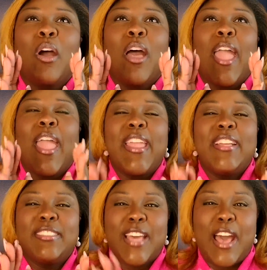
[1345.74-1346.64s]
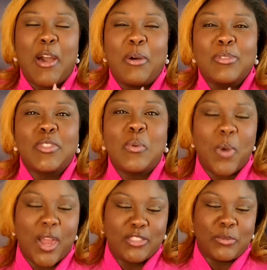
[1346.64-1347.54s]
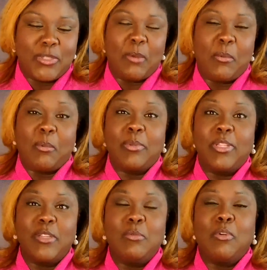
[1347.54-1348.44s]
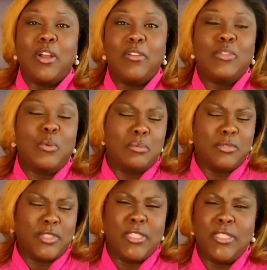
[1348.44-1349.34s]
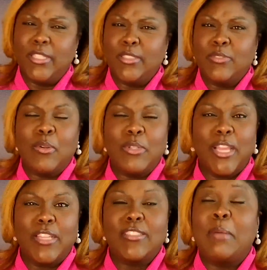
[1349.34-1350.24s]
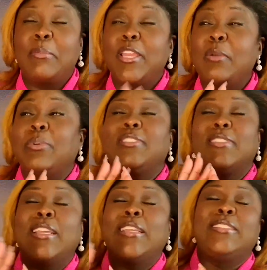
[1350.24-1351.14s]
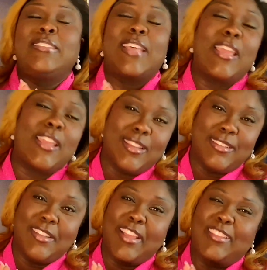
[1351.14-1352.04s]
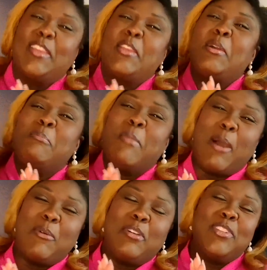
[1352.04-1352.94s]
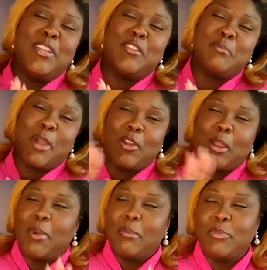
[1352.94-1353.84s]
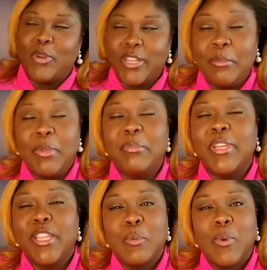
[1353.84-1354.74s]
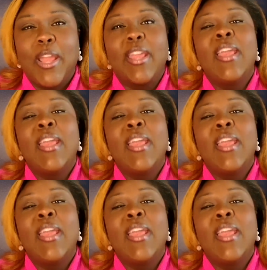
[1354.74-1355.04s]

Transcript: hand towels to wash when they were really rough. So it was good exfoliation. I mean, it was insane. Like the amount of love my grandma poured into me. But anyway,